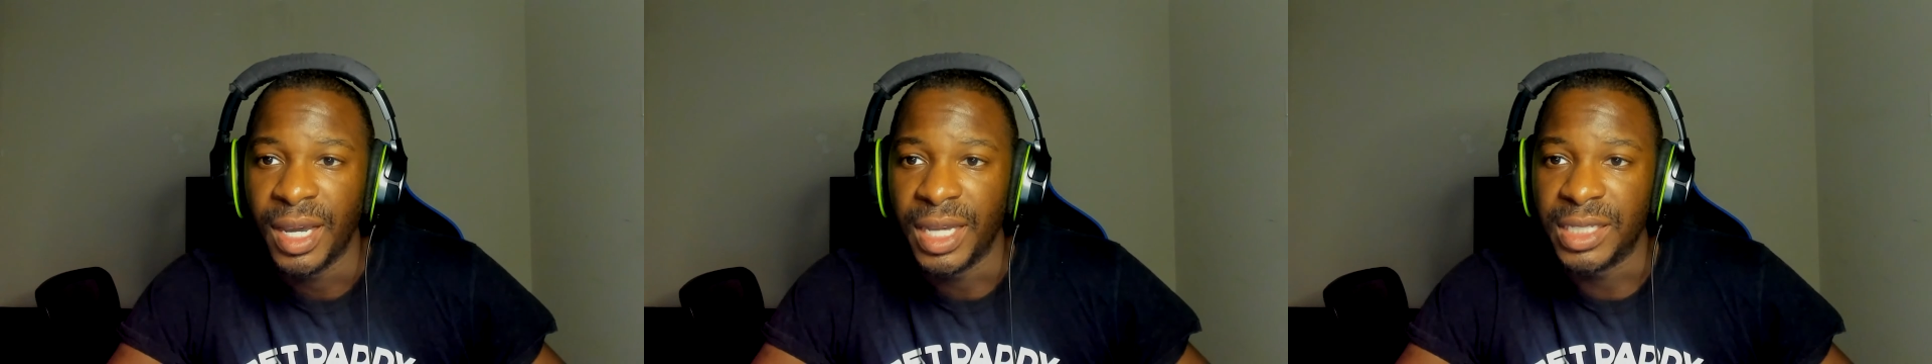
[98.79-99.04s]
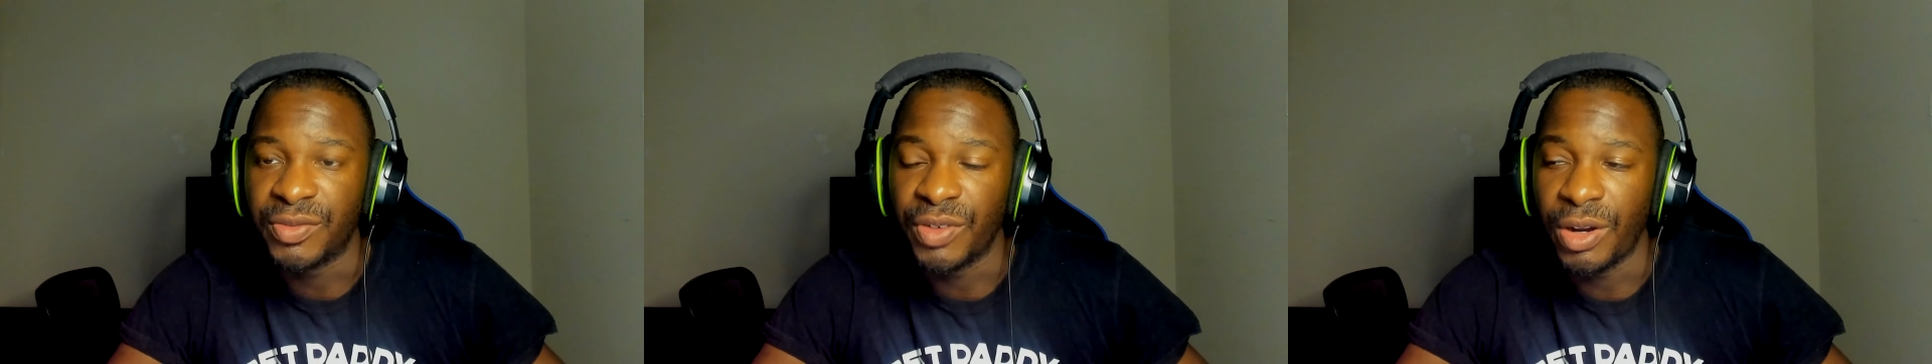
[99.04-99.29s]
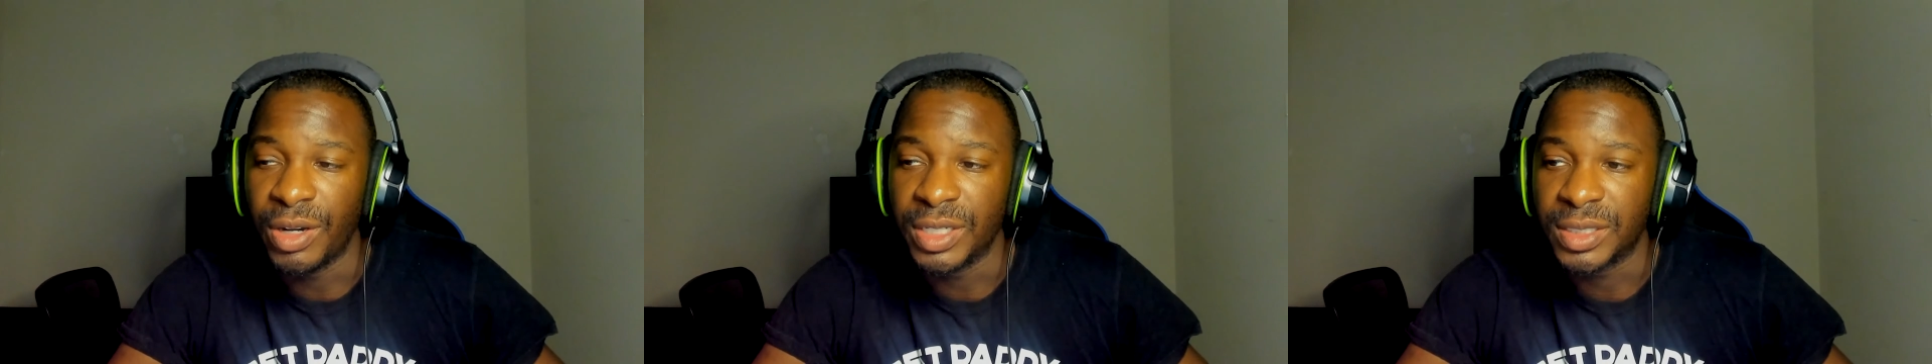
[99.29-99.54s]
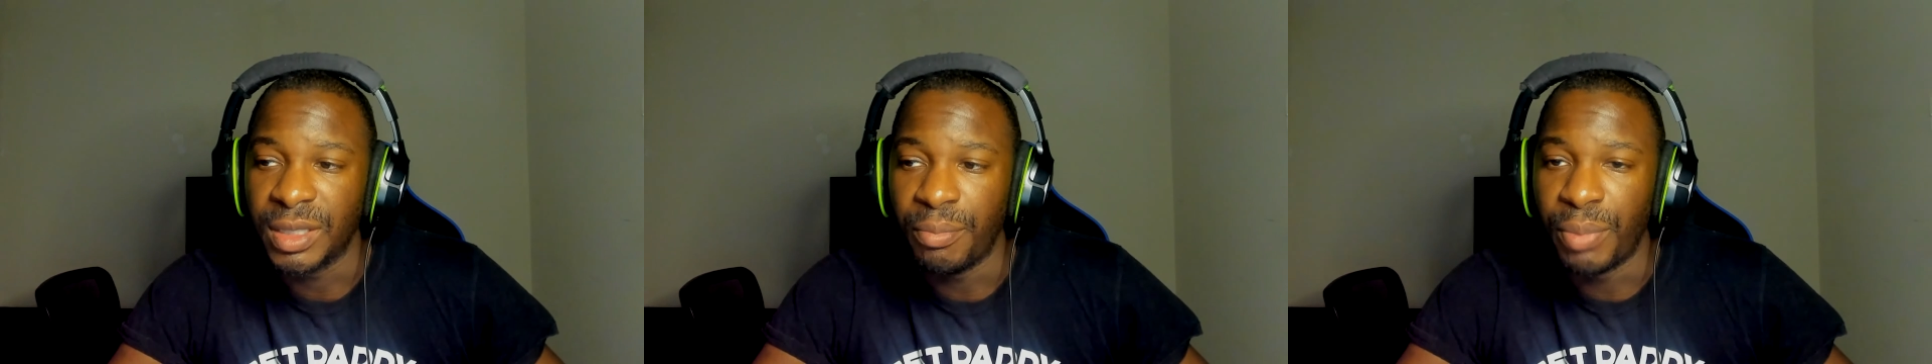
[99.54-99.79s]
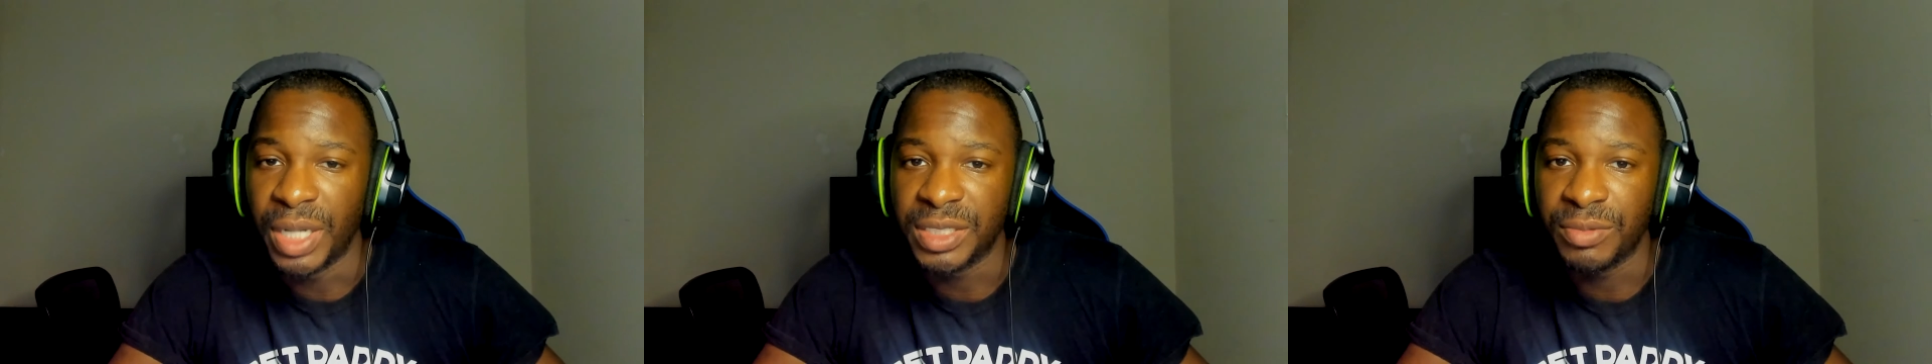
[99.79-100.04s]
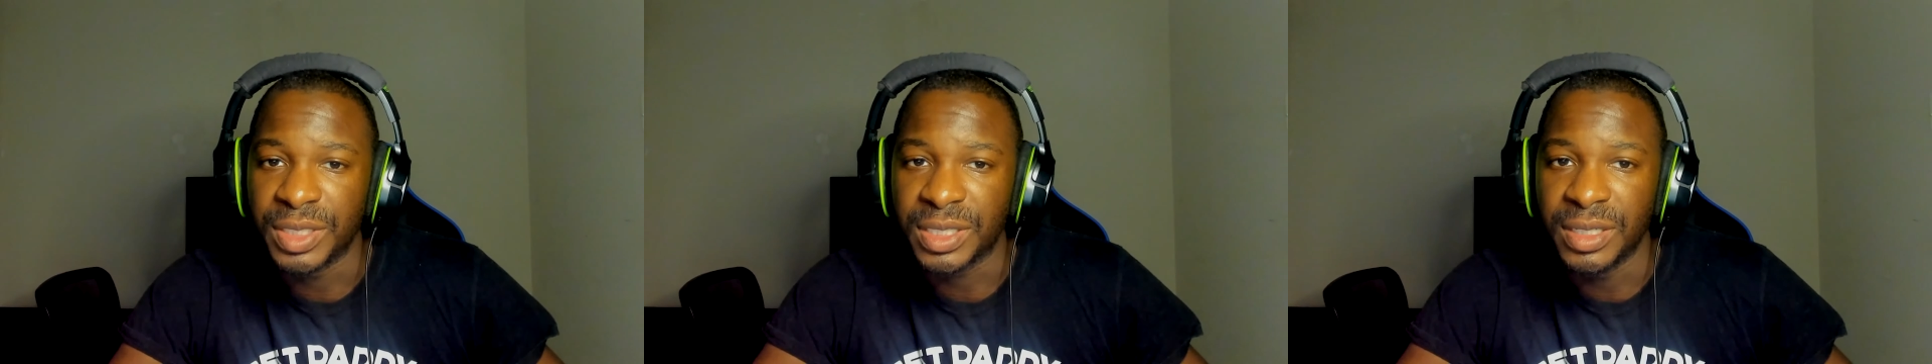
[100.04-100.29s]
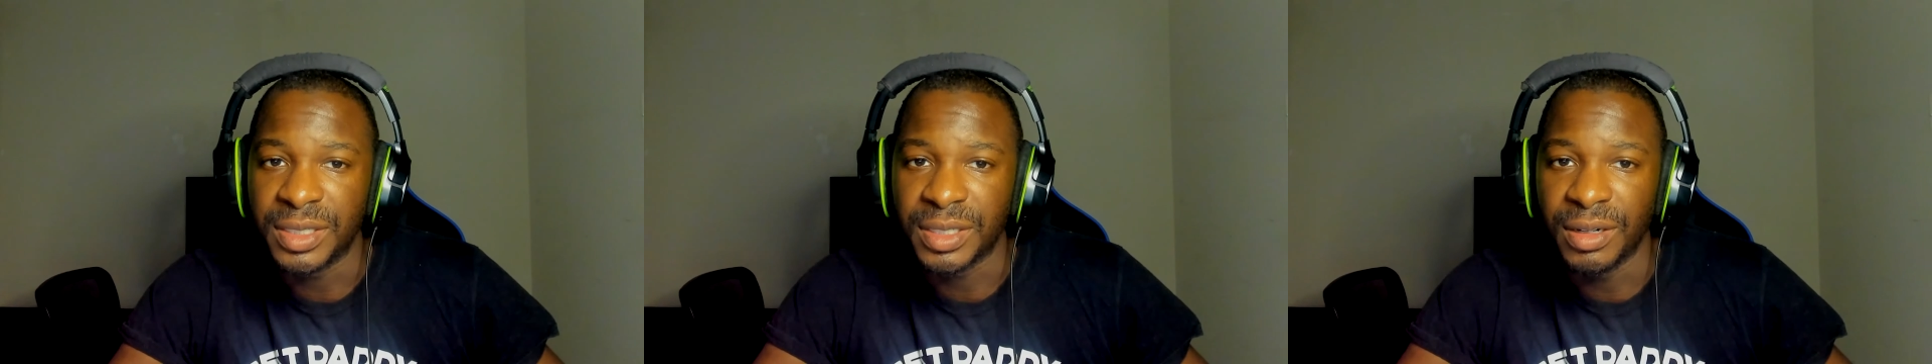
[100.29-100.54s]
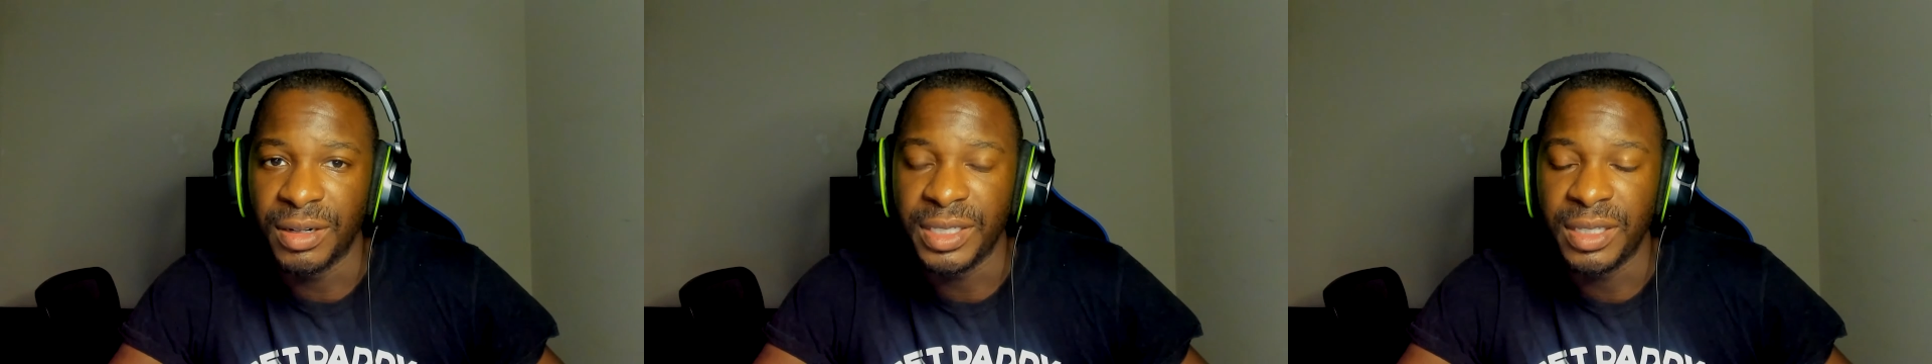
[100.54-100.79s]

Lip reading: as far as the budget was concerned,